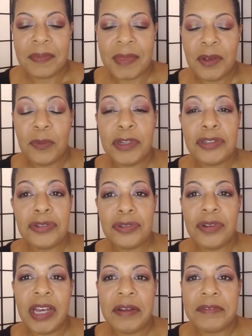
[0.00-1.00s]
What do
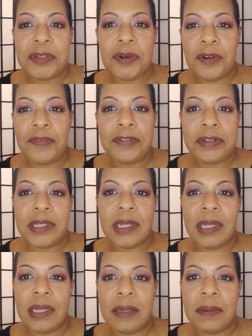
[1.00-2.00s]
you have to offer to
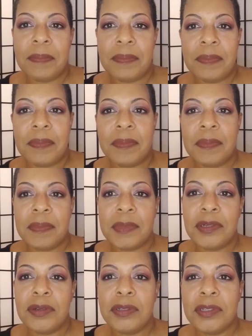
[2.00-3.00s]
them?
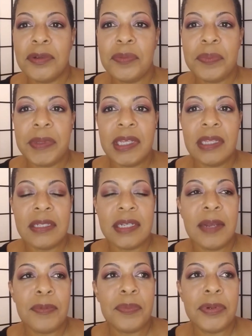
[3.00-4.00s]
You know, don't be the
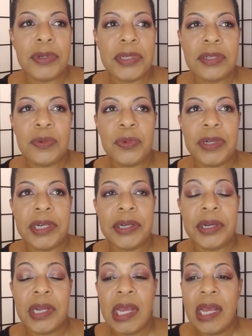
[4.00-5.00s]
type of person
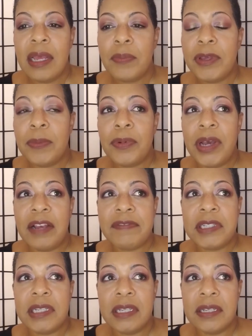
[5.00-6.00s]
where people have
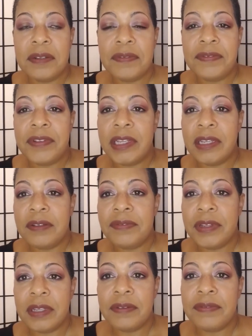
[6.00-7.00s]
to give
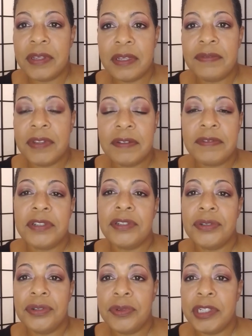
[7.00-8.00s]
to
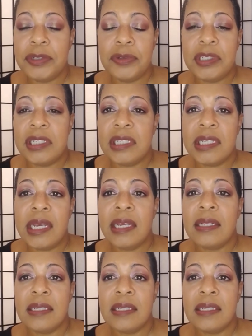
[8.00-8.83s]
you and you just take,